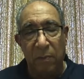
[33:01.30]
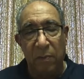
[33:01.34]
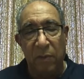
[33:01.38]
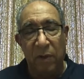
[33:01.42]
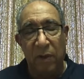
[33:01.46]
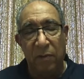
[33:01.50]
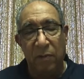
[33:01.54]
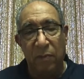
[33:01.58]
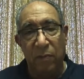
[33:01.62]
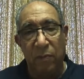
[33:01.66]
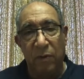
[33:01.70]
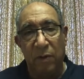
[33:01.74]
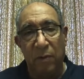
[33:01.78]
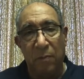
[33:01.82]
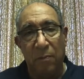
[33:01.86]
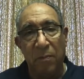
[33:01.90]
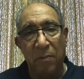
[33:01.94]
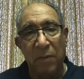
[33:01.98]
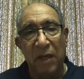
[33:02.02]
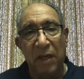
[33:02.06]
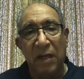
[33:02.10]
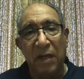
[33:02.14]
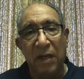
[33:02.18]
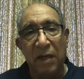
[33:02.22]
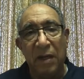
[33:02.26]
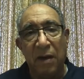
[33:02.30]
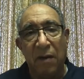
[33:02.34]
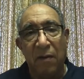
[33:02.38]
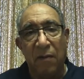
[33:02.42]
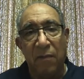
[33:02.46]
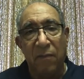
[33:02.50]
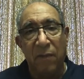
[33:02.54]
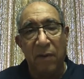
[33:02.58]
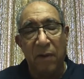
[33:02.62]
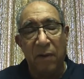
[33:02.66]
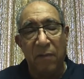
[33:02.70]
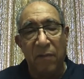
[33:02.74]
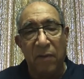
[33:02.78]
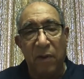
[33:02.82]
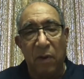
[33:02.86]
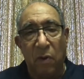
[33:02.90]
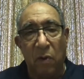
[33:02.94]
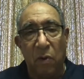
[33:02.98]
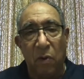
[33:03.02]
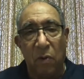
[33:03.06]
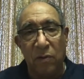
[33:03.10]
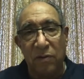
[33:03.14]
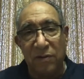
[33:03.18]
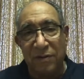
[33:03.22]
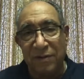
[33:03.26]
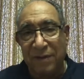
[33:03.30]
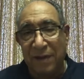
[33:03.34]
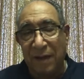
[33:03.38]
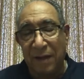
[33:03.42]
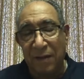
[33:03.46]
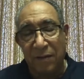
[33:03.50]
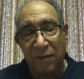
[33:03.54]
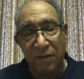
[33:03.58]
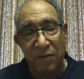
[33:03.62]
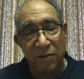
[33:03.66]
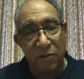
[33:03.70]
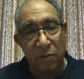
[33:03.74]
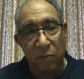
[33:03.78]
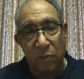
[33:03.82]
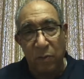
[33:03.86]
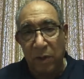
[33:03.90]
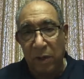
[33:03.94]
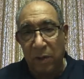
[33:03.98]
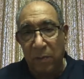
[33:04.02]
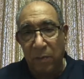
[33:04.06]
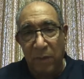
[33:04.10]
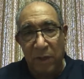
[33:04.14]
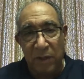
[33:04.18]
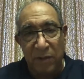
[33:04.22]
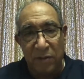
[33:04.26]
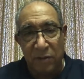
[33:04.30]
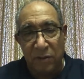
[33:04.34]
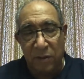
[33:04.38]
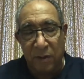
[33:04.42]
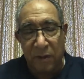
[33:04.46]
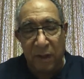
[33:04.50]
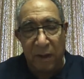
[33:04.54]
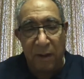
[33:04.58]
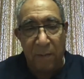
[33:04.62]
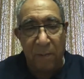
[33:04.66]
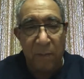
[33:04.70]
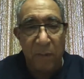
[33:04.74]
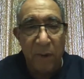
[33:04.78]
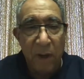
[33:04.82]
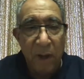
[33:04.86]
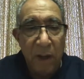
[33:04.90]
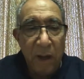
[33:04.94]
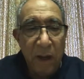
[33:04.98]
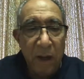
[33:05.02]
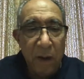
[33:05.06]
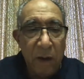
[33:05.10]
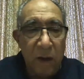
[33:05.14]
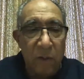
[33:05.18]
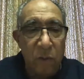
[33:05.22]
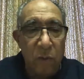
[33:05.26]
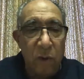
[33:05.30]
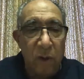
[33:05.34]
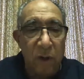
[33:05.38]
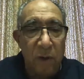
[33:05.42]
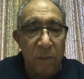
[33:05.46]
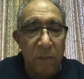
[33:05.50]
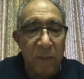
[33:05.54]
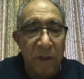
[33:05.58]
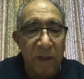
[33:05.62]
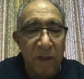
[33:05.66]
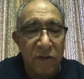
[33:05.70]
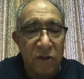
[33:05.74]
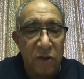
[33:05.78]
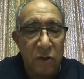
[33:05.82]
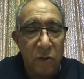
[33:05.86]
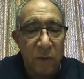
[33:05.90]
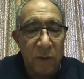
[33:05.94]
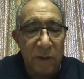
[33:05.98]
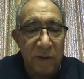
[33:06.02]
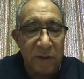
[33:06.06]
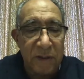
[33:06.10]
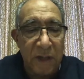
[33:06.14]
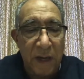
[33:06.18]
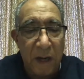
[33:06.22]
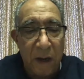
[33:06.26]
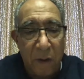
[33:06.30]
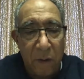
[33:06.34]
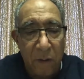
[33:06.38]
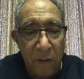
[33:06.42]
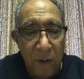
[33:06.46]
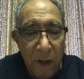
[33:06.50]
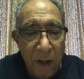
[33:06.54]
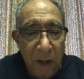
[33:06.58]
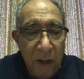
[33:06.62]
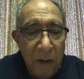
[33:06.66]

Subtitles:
but the meaning of the whole sentence or what it means to them and what it means to us now.